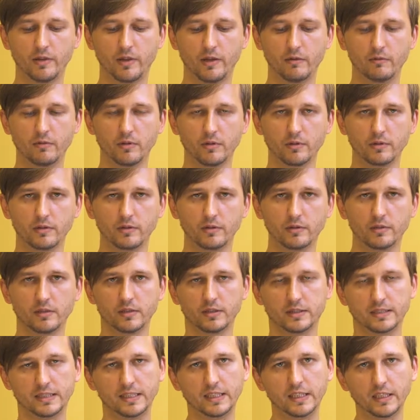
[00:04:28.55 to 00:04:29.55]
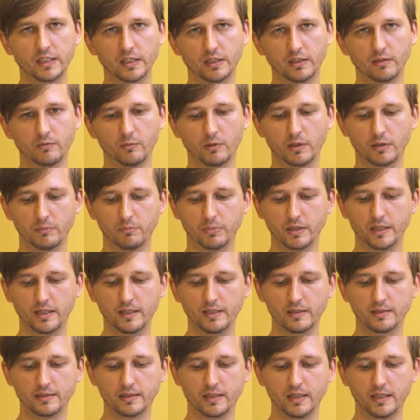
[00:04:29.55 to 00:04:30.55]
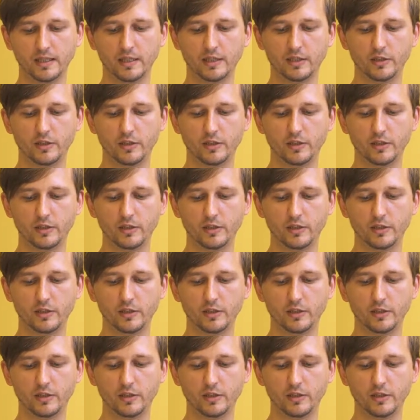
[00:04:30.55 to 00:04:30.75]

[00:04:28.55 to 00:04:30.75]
they will sync in one place,